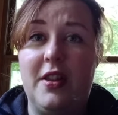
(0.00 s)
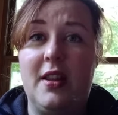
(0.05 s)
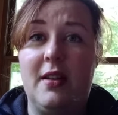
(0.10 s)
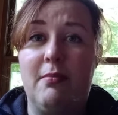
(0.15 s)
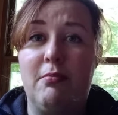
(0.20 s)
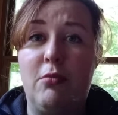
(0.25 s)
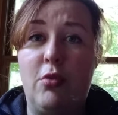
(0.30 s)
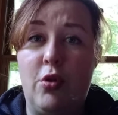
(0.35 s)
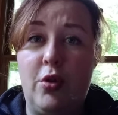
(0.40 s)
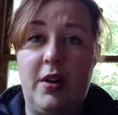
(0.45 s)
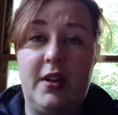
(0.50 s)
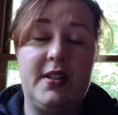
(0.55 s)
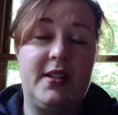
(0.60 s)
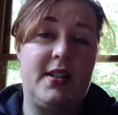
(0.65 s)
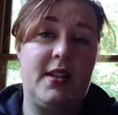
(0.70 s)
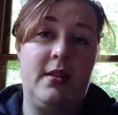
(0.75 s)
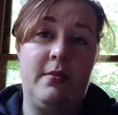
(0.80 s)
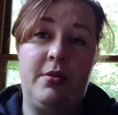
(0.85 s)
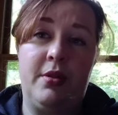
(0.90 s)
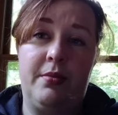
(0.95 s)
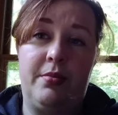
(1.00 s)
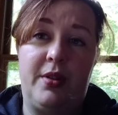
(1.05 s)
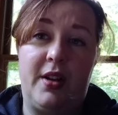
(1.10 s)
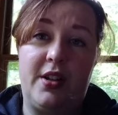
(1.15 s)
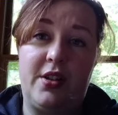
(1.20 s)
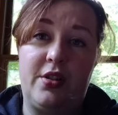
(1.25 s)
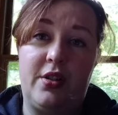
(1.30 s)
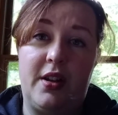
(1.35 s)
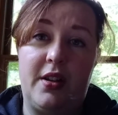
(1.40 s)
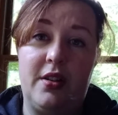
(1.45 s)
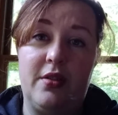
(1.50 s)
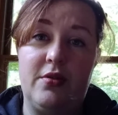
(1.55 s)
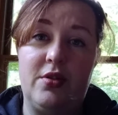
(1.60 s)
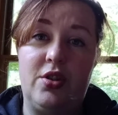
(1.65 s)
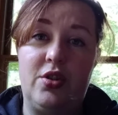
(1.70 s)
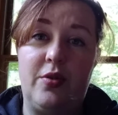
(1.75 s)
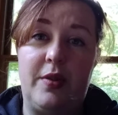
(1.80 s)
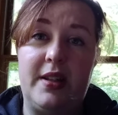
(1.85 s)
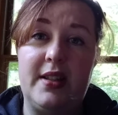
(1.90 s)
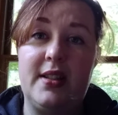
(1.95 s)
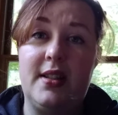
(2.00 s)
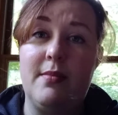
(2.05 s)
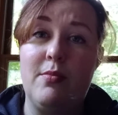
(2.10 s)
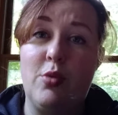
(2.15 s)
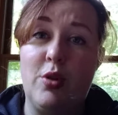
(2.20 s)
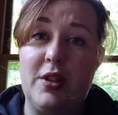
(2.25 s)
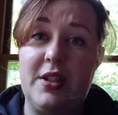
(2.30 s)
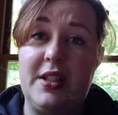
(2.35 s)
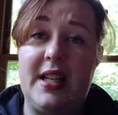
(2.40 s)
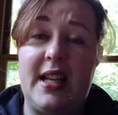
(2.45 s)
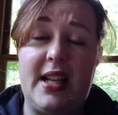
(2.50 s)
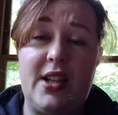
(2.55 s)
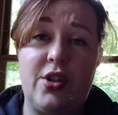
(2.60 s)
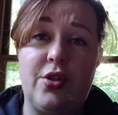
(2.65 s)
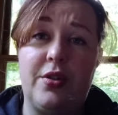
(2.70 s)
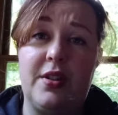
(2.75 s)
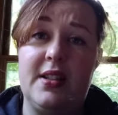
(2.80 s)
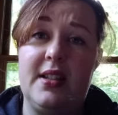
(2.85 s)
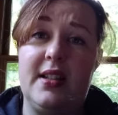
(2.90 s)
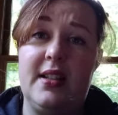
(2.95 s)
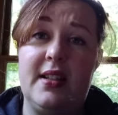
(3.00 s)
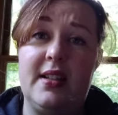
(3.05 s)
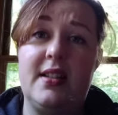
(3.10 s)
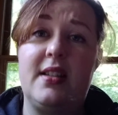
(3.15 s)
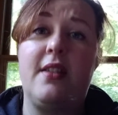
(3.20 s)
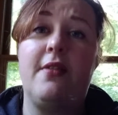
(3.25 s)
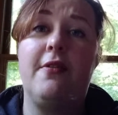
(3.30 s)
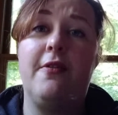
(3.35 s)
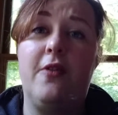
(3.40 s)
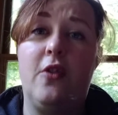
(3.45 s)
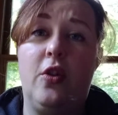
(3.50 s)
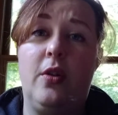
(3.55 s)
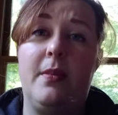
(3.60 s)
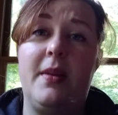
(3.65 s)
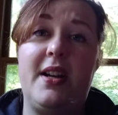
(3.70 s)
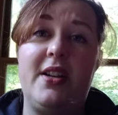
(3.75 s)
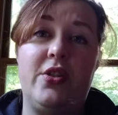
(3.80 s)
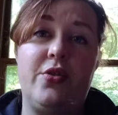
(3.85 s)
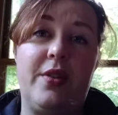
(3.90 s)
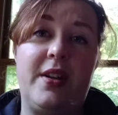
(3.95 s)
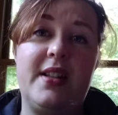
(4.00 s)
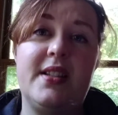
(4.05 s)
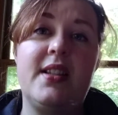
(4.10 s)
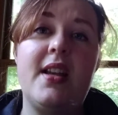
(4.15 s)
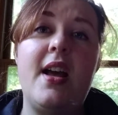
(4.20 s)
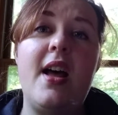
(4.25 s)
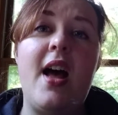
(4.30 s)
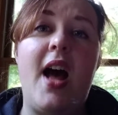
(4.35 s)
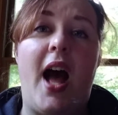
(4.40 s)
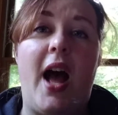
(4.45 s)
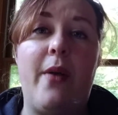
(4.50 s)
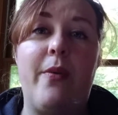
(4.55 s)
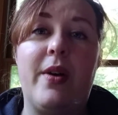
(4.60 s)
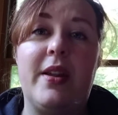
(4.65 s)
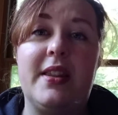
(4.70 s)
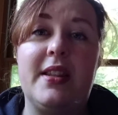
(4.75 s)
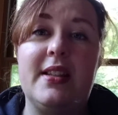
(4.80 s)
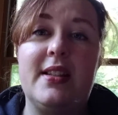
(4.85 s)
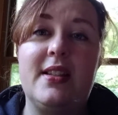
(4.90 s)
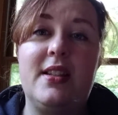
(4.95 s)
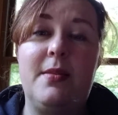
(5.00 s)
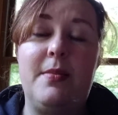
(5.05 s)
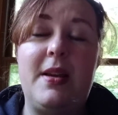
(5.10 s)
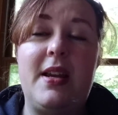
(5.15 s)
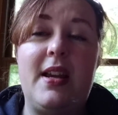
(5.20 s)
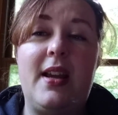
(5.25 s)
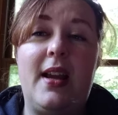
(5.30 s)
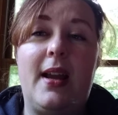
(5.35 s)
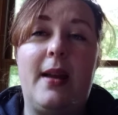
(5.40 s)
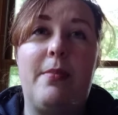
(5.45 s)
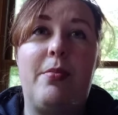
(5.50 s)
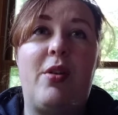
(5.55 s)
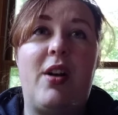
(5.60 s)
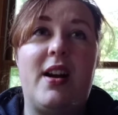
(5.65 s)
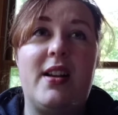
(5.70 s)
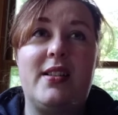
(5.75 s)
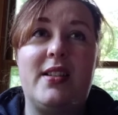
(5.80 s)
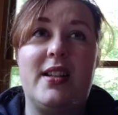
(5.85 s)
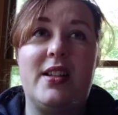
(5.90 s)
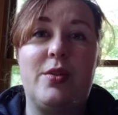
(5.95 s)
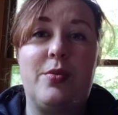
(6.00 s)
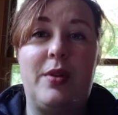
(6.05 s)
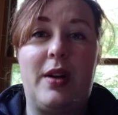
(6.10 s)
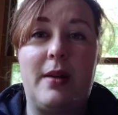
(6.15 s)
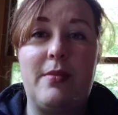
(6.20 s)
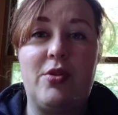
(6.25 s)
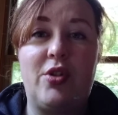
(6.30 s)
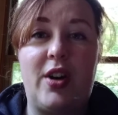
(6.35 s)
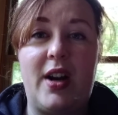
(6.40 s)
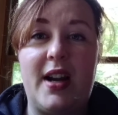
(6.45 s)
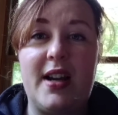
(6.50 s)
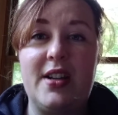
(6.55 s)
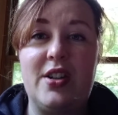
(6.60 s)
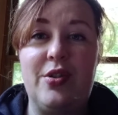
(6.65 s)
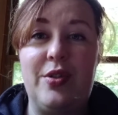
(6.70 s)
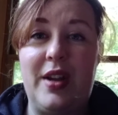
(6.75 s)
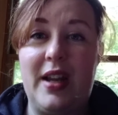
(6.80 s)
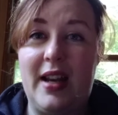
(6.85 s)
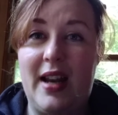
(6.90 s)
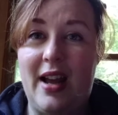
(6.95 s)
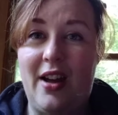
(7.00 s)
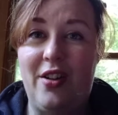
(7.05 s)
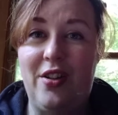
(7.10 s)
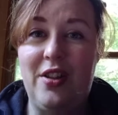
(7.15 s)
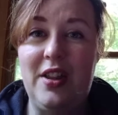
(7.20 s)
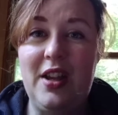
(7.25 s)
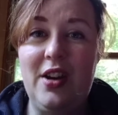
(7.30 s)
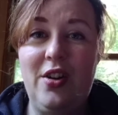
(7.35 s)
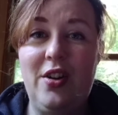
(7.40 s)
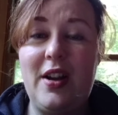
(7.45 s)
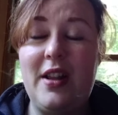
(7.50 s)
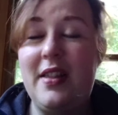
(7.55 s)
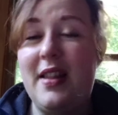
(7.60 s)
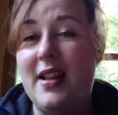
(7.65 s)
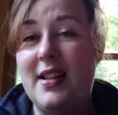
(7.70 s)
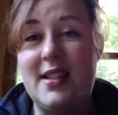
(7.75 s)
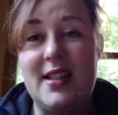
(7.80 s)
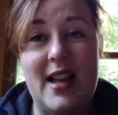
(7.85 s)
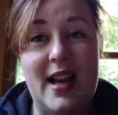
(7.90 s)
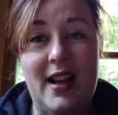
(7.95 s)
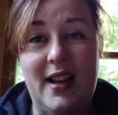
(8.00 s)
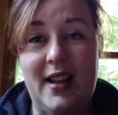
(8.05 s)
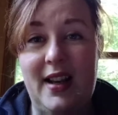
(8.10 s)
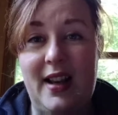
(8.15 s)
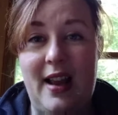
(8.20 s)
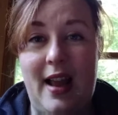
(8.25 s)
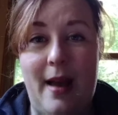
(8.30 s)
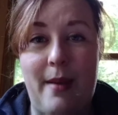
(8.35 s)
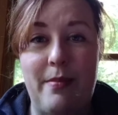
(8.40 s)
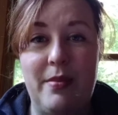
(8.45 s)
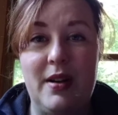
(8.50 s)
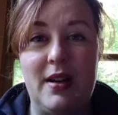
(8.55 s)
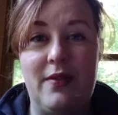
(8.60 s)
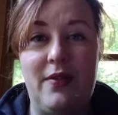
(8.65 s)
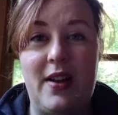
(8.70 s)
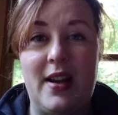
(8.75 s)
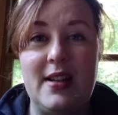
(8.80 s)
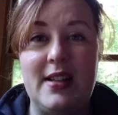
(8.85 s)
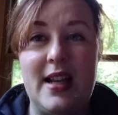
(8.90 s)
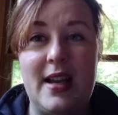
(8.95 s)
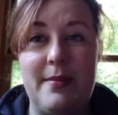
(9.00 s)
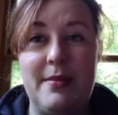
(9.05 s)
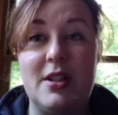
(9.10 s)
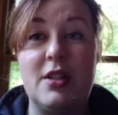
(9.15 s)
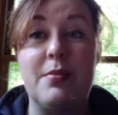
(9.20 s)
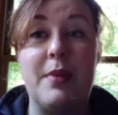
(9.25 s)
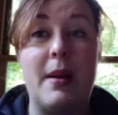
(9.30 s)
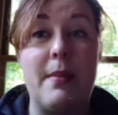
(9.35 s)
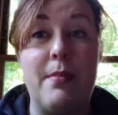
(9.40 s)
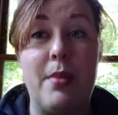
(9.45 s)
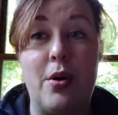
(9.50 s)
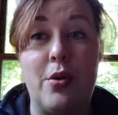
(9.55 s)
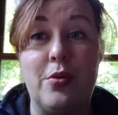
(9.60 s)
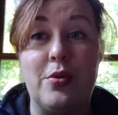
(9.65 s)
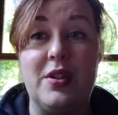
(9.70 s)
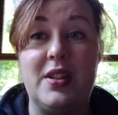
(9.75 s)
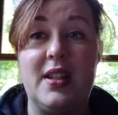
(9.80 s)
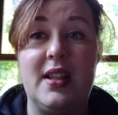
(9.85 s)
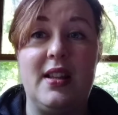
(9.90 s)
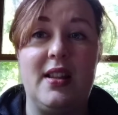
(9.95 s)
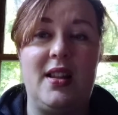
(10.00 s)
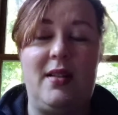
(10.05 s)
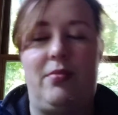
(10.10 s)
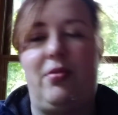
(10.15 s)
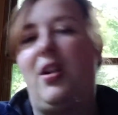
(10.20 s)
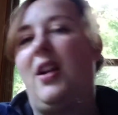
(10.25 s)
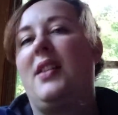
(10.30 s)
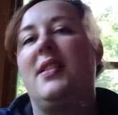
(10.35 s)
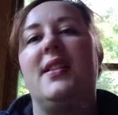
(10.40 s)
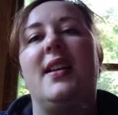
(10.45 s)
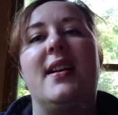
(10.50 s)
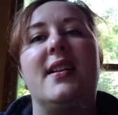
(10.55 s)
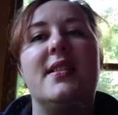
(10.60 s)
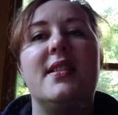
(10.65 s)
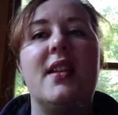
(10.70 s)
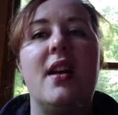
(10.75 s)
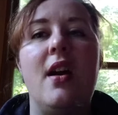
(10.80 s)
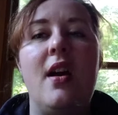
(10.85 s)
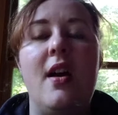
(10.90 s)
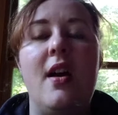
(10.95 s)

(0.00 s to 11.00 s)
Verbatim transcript: the more it's going to put pressure on those joints, the more dangerous it is for my joints. I want this to be a process where I'm trying to get healthier, and that's not going to happen if I damage my bones in the process.